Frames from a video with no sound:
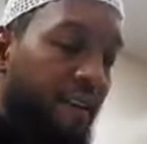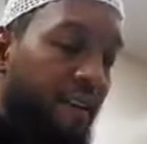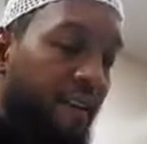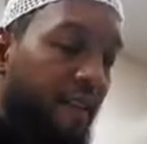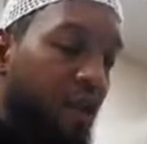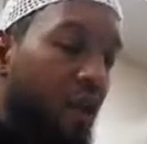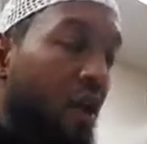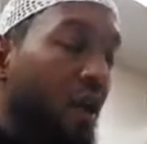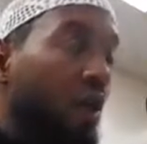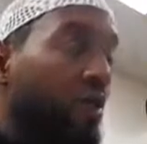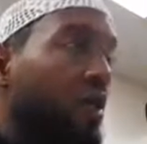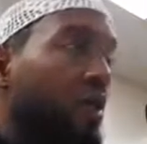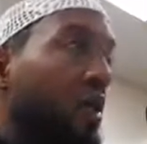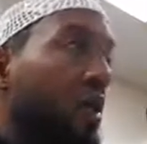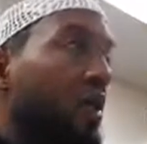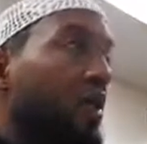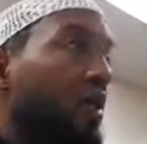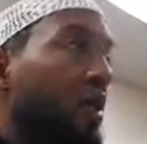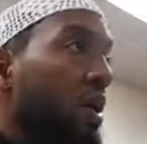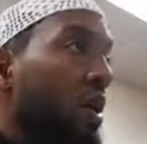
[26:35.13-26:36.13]
And
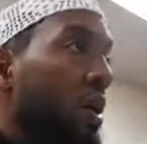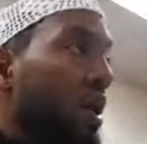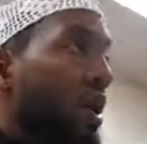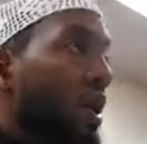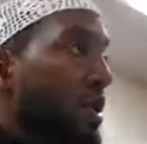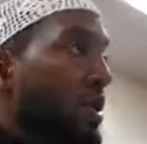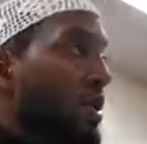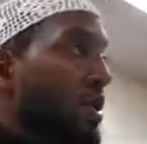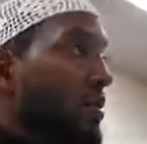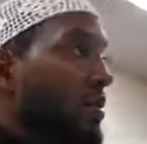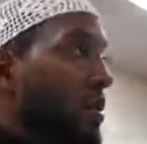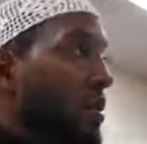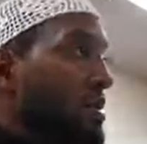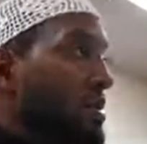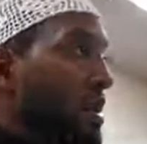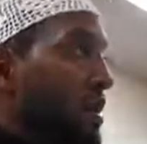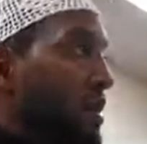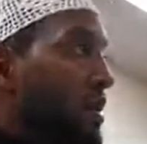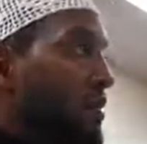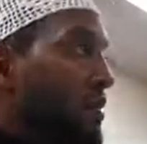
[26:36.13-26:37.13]
also, the books
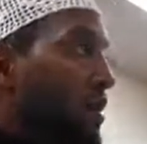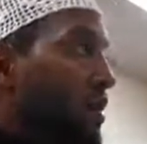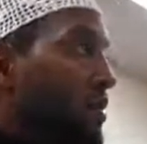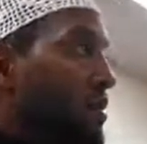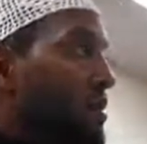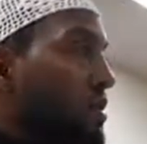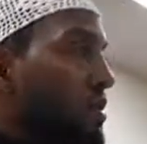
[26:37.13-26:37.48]
that he wrote,